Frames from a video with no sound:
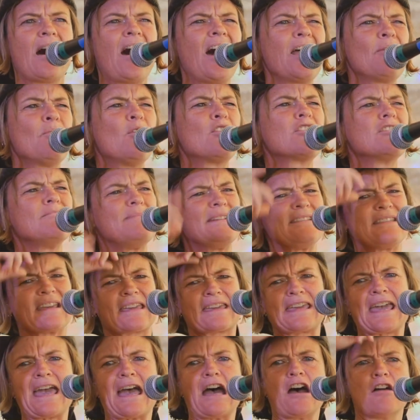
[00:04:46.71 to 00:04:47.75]
I want to be the
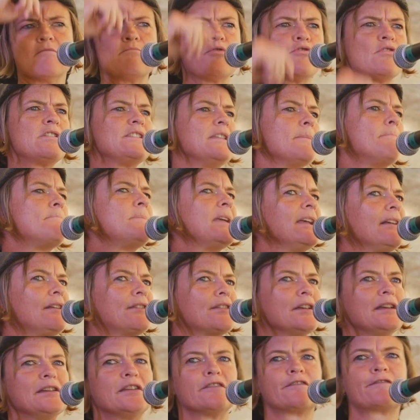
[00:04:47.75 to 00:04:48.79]
cowboy, the
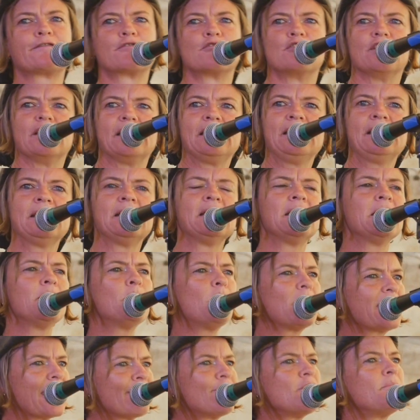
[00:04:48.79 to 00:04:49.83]
pixie, the free,
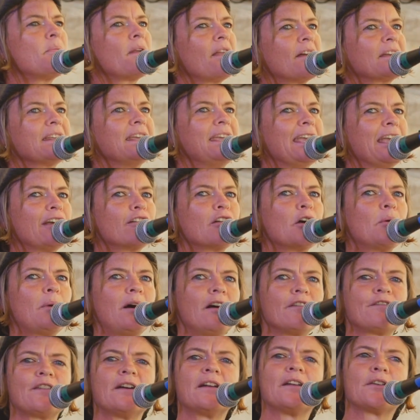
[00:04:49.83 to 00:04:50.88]
whatever bloody hero
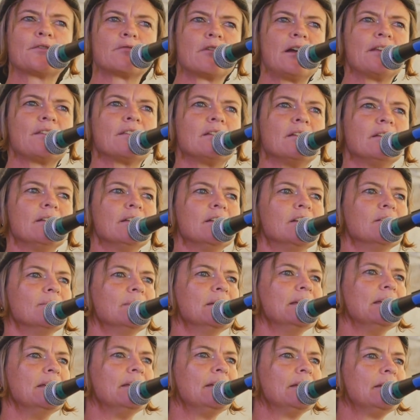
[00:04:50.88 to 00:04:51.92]
I feel is resonant in
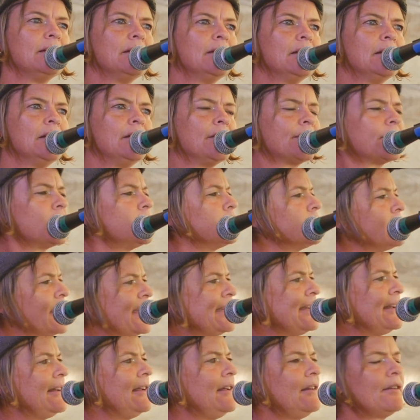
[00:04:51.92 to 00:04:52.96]
me. So
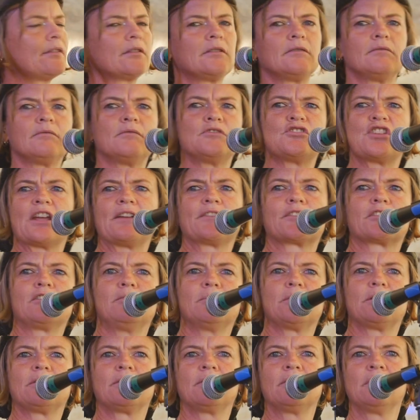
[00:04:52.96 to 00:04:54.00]
ladies and
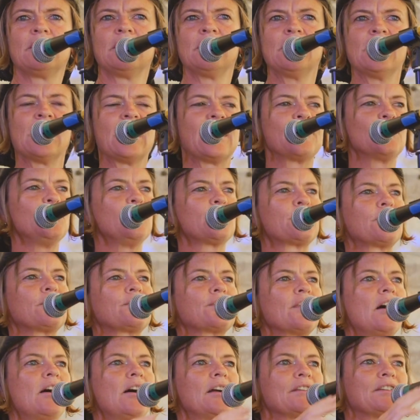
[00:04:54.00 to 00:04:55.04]
gentlemen, and all
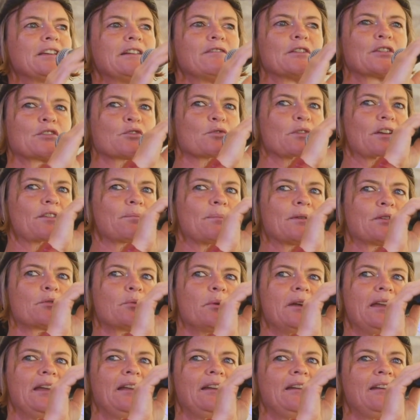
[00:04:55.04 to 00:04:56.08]
society restricts
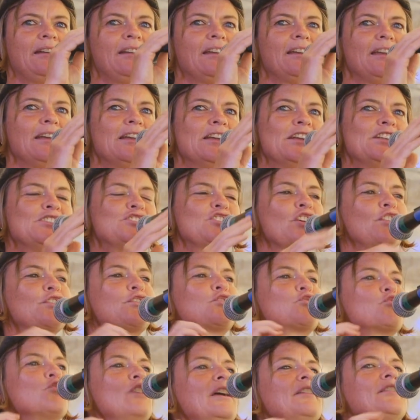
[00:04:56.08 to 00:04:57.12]
between,
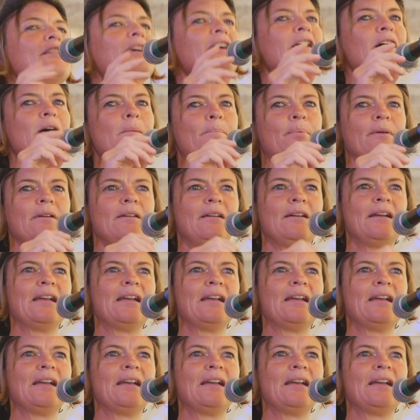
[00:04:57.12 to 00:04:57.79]
just dress it up,